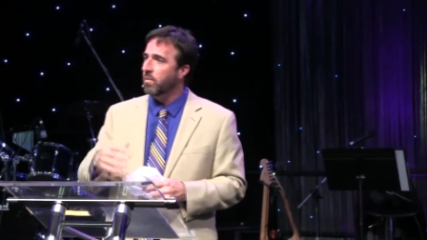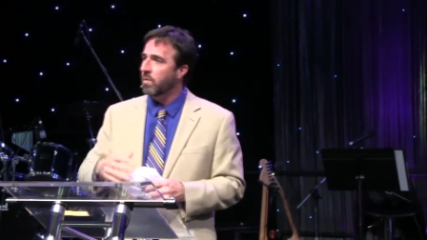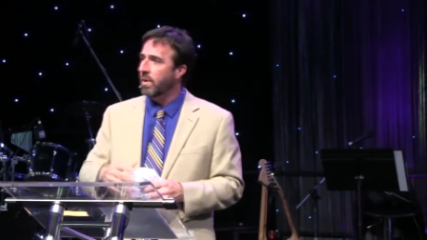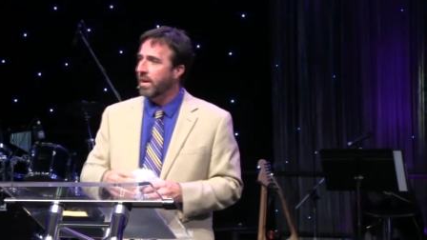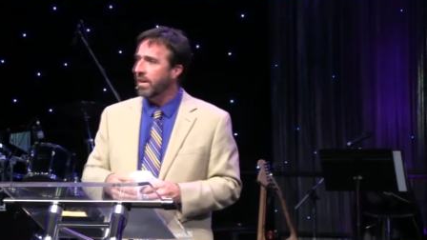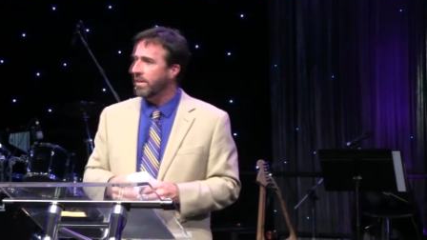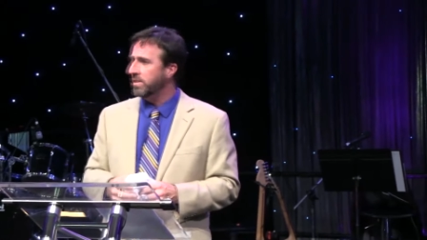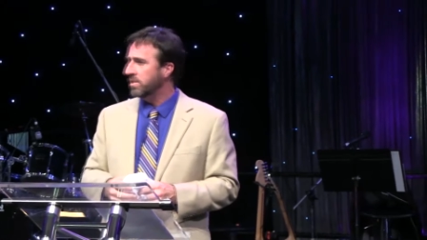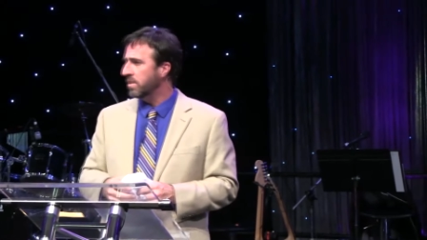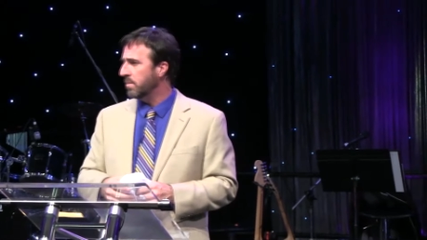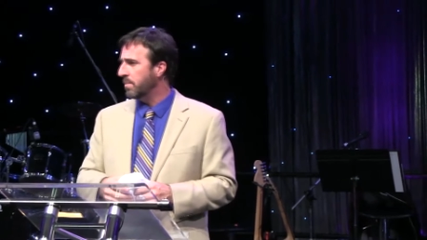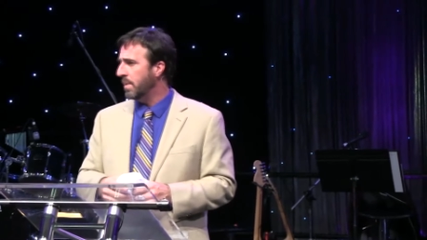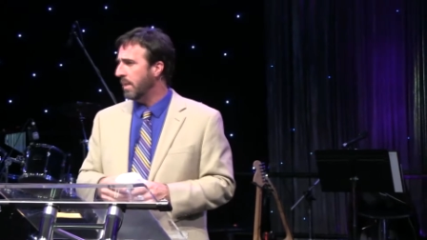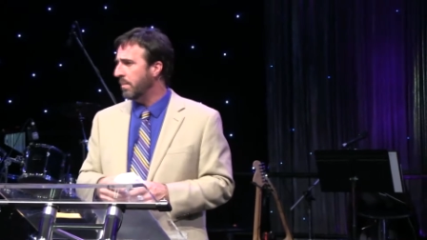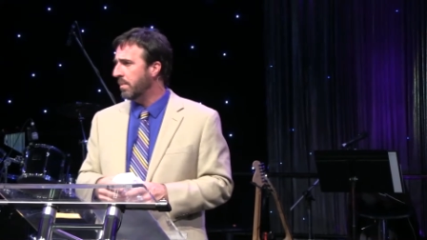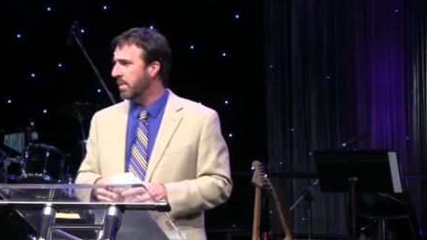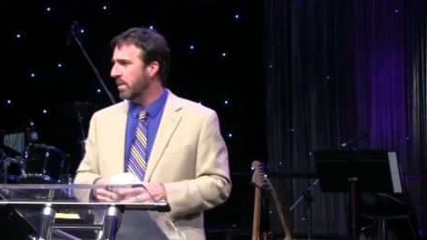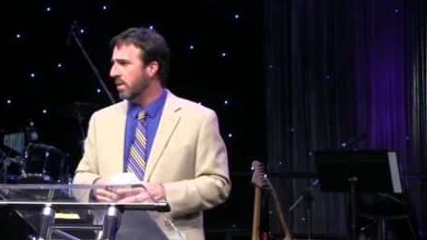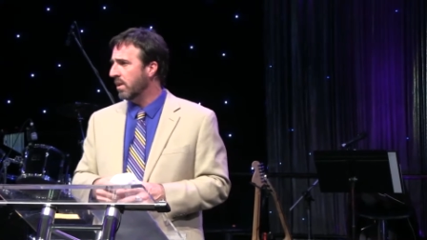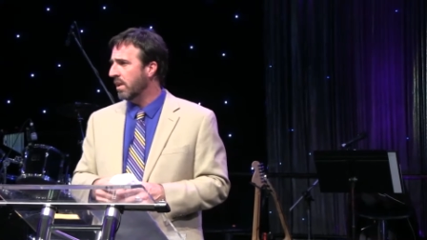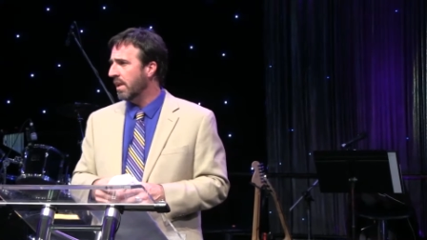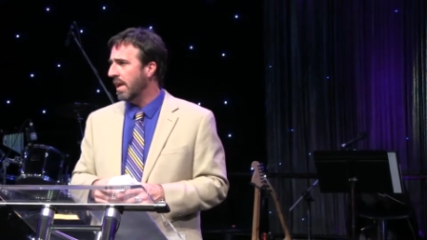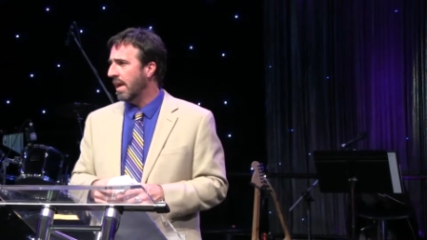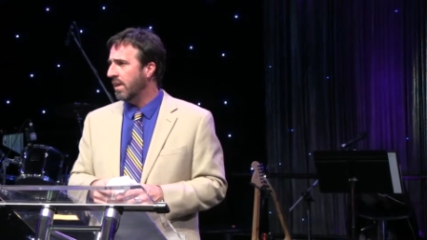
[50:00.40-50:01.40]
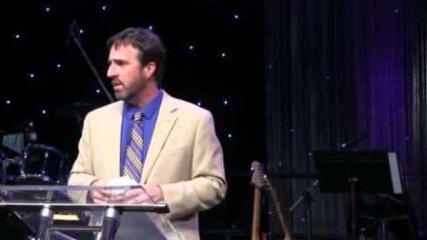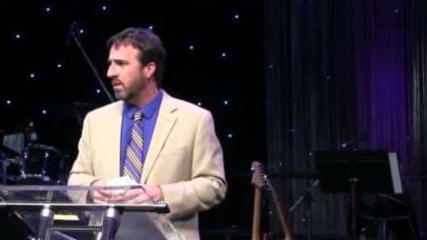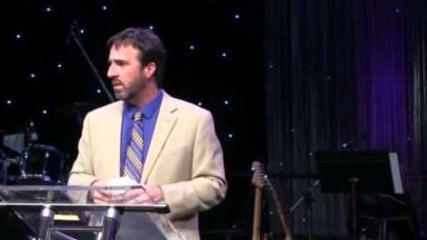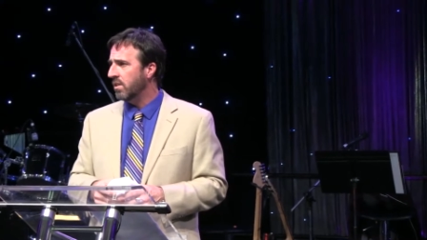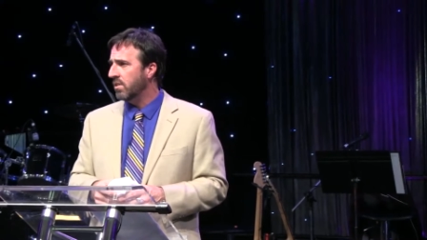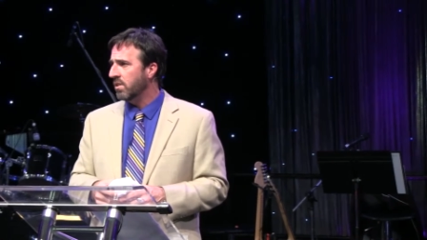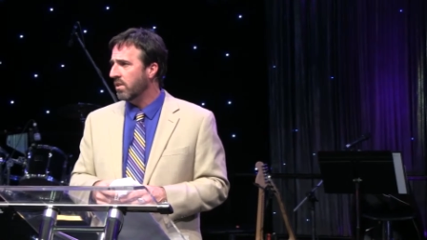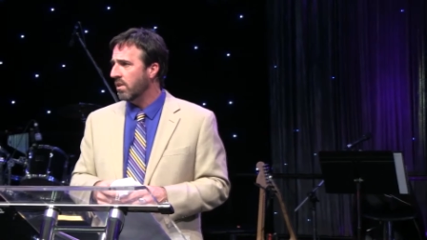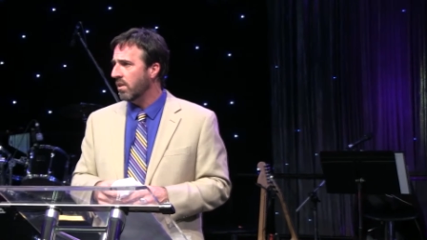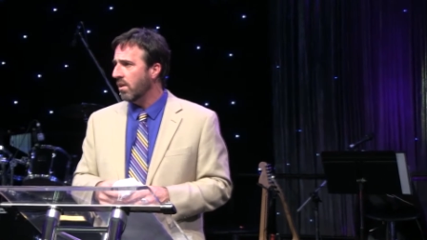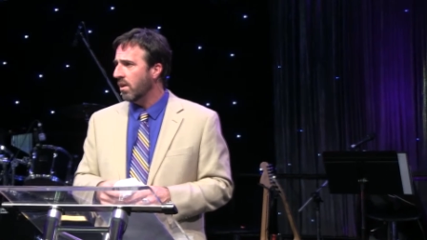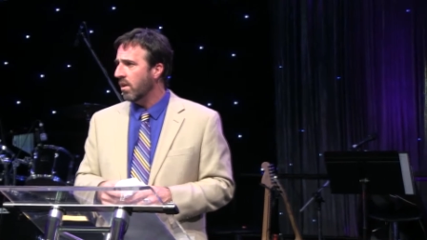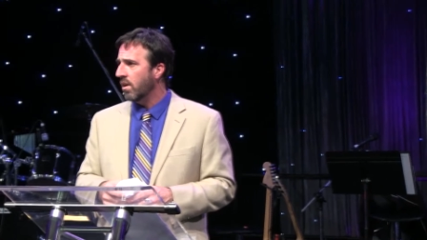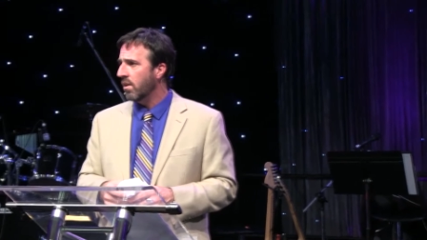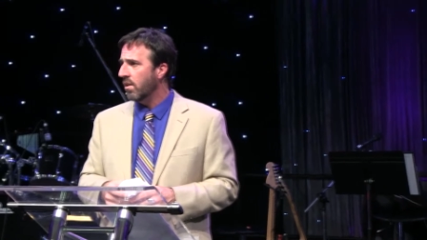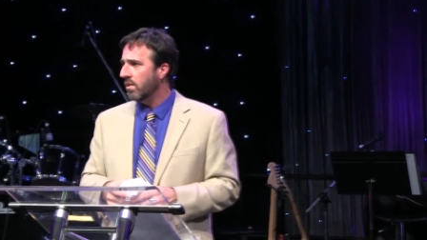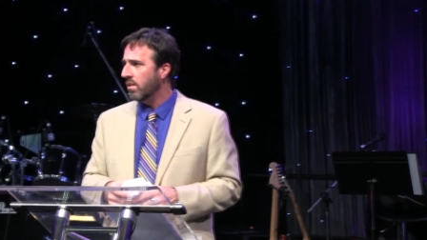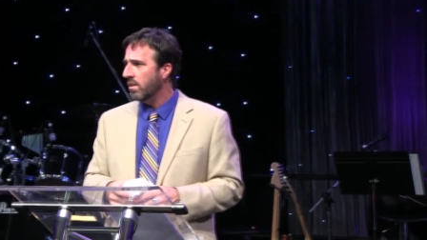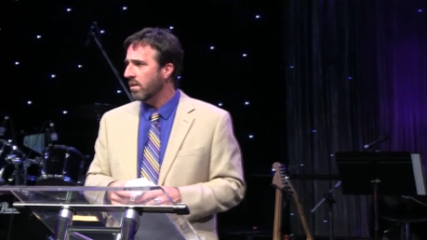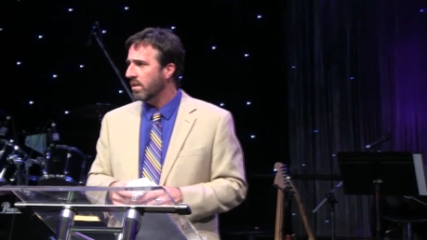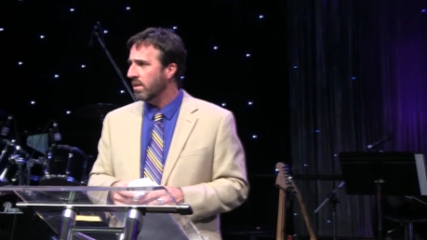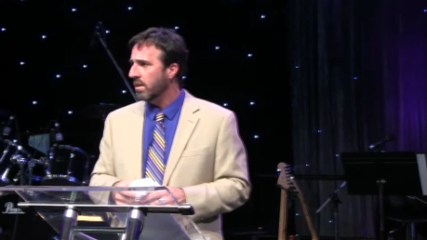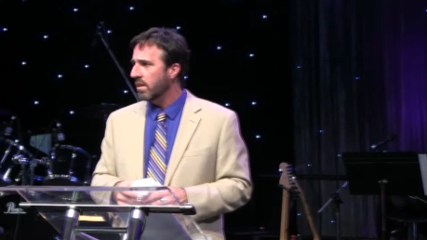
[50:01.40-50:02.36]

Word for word: ways, and maybe it'll land on your heart